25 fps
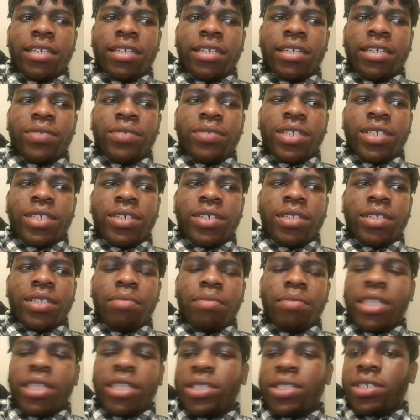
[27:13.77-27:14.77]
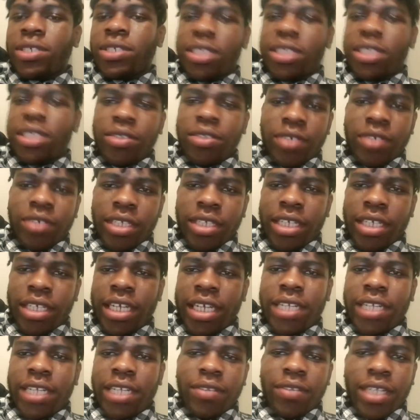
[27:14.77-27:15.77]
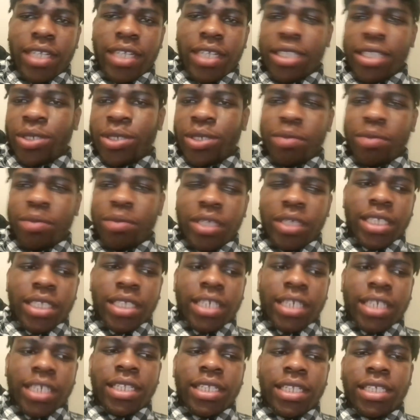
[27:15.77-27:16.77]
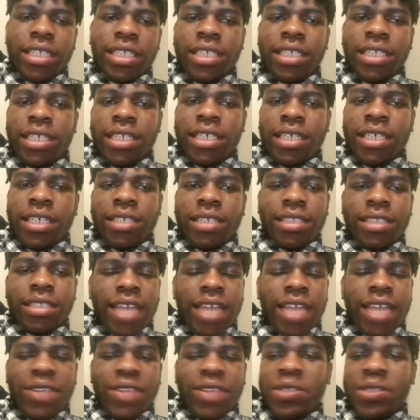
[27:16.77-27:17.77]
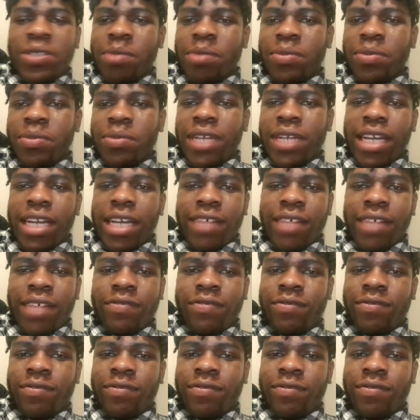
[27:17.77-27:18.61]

what they call the bachelor's degree and I'll get a job instantly. I know some people that have